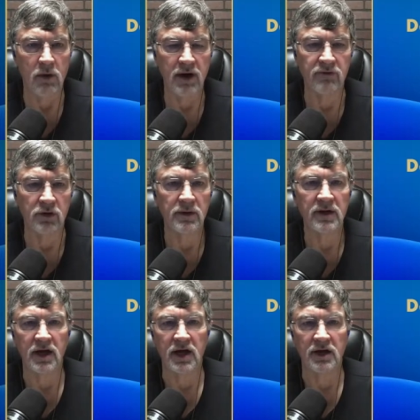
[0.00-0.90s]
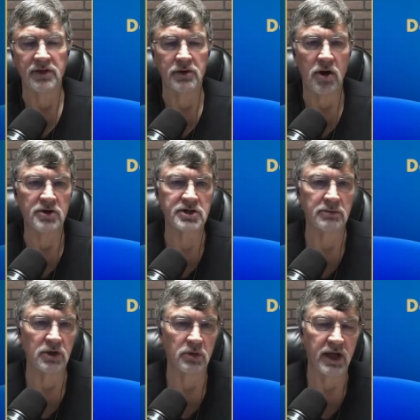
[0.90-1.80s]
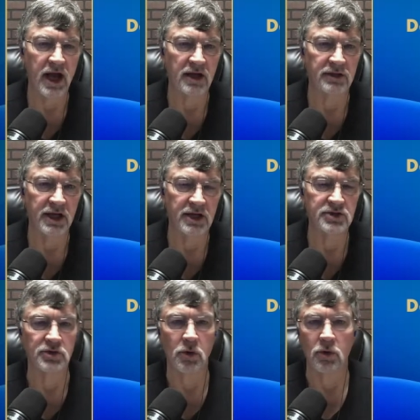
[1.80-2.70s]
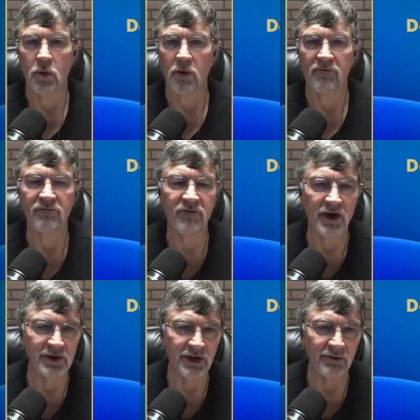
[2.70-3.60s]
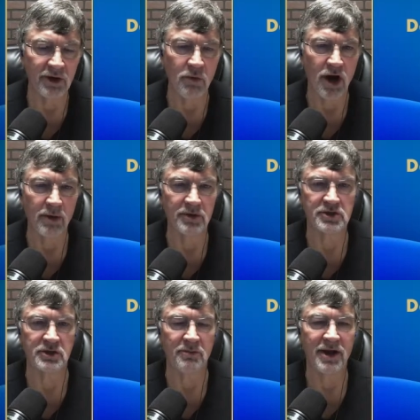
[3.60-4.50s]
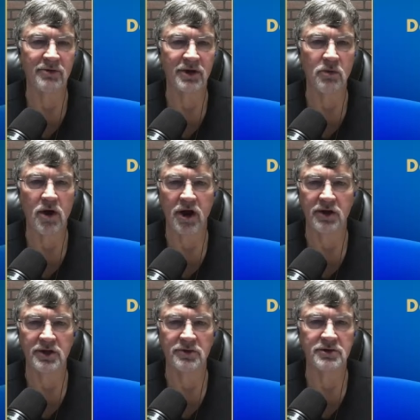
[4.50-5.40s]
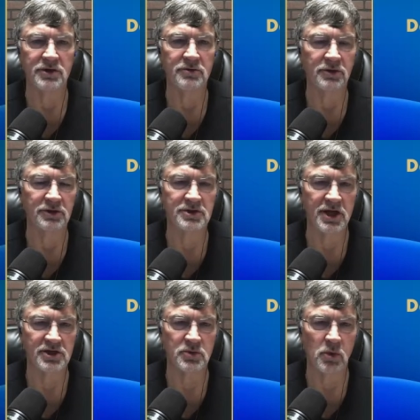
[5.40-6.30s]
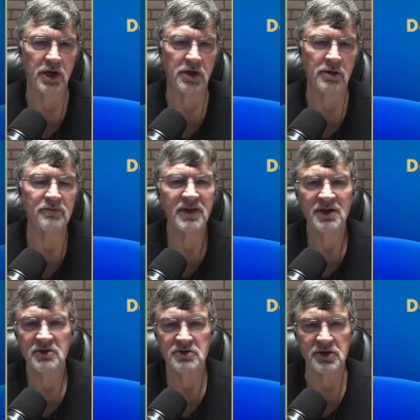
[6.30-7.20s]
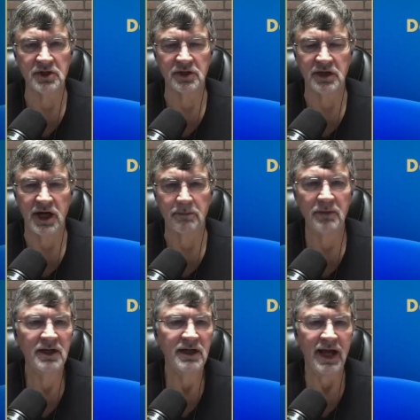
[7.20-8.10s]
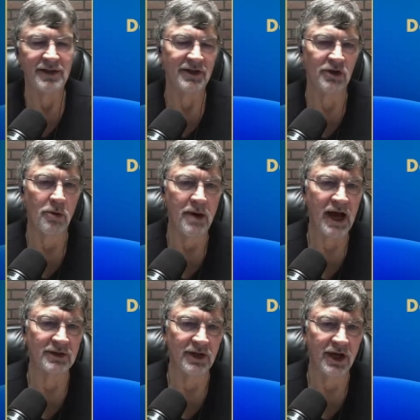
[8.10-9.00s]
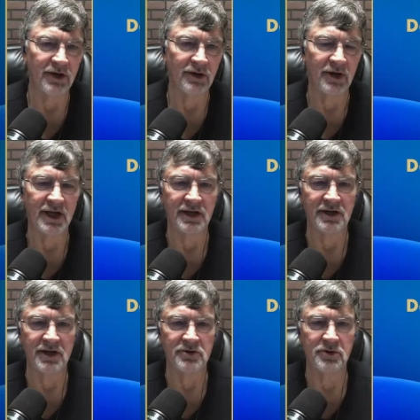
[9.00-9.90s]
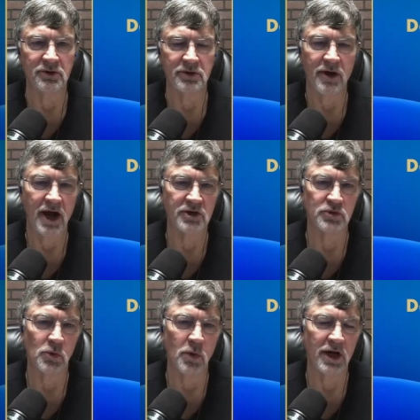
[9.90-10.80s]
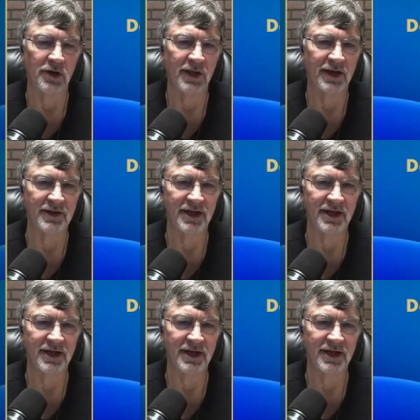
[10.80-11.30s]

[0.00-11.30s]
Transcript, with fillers: However, there are some localities or funding requirements that may require you to drill a test well, seal it up, and then go back later and drill your actual well.